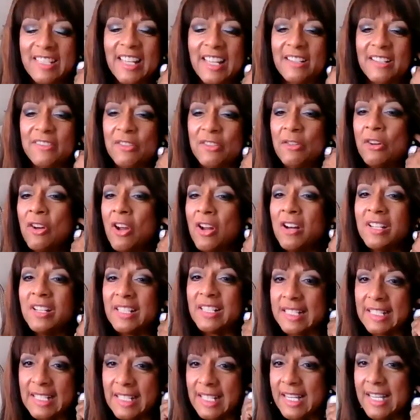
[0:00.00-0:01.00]
she said,
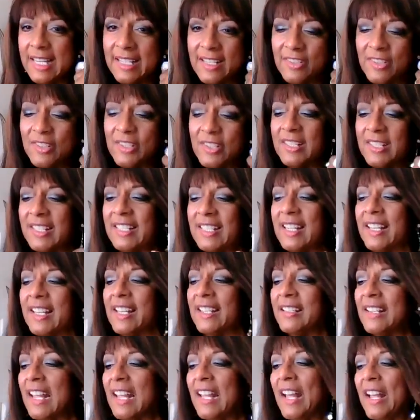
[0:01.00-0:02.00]
you're going to see. She
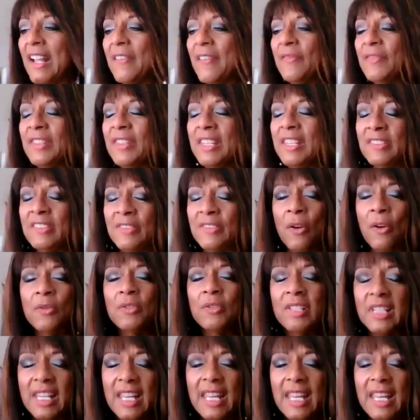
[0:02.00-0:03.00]
said,
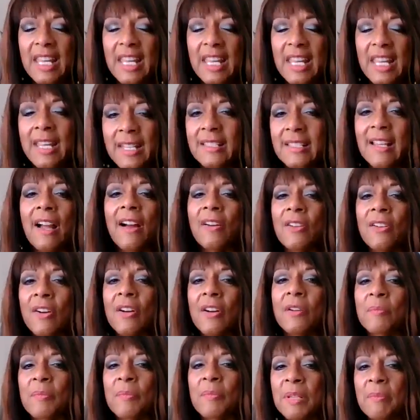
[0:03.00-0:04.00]
those kids
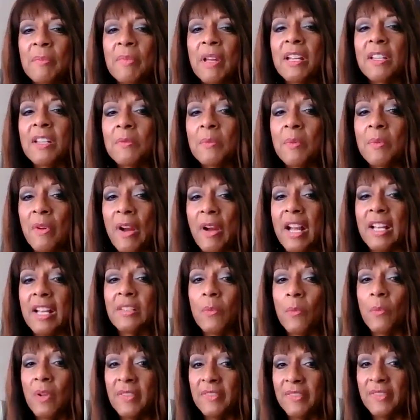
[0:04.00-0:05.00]
are going to be
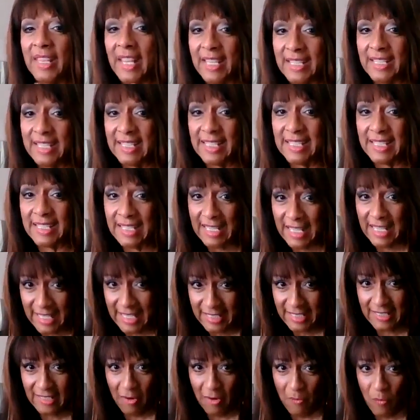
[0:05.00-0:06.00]
mesmerized when they
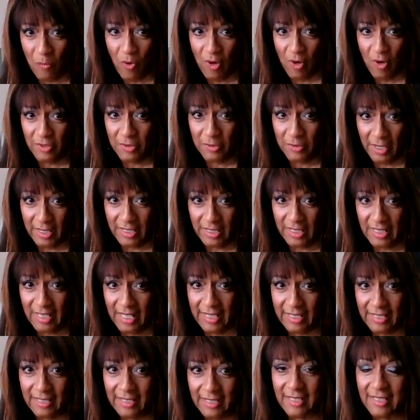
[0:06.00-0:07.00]
see someone
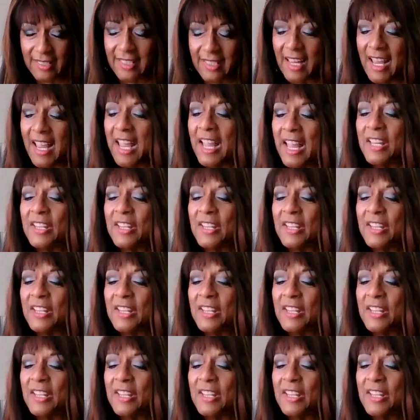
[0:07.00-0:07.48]
dressed like this.